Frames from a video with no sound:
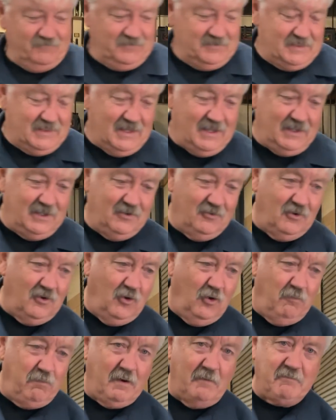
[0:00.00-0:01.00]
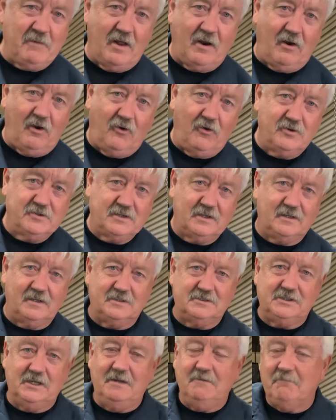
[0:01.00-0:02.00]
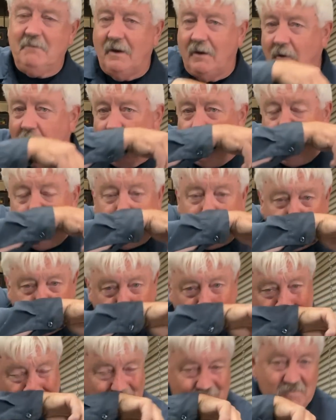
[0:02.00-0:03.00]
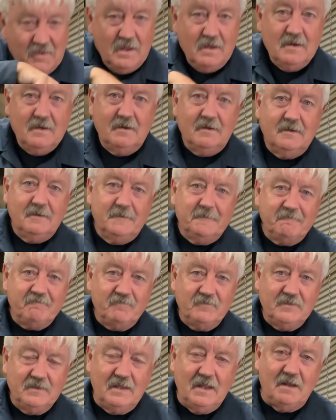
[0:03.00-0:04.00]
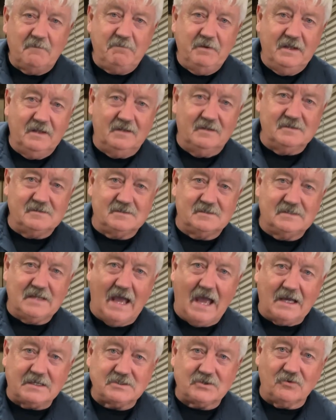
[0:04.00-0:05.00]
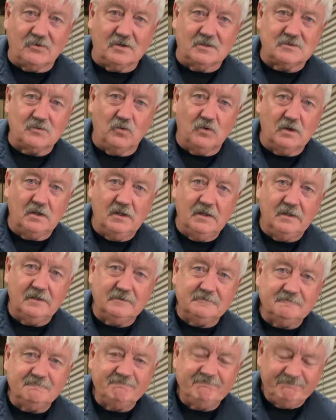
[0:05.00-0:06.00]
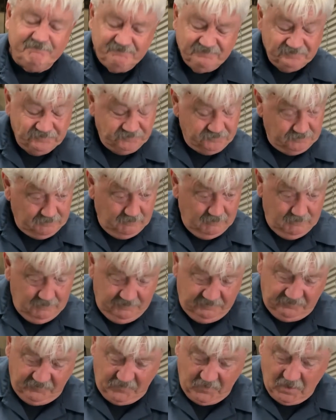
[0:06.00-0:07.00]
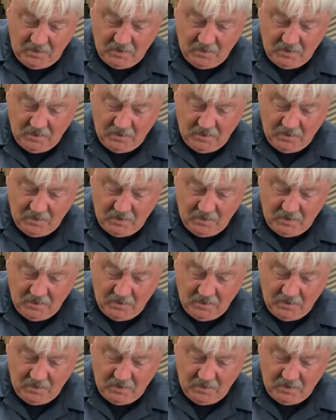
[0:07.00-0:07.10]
Thank you. I hope I'm not allergic to sheet metal. That'd be disastrous, wouldn't it?